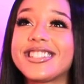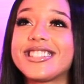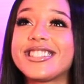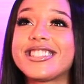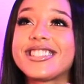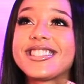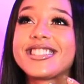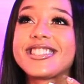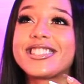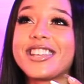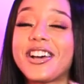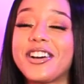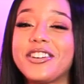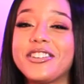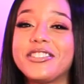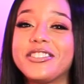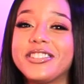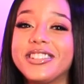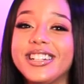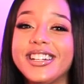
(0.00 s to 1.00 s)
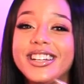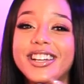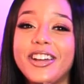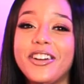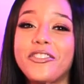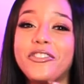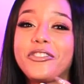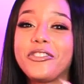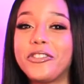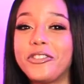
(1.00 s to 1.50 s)
so
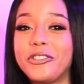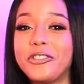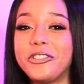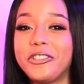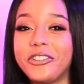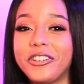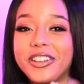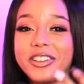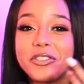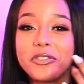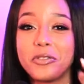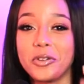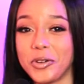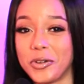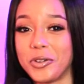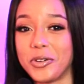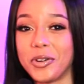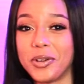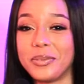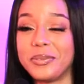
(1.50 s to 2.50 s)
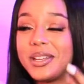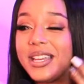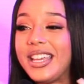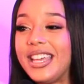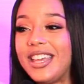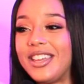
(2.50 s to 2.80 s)
full and warm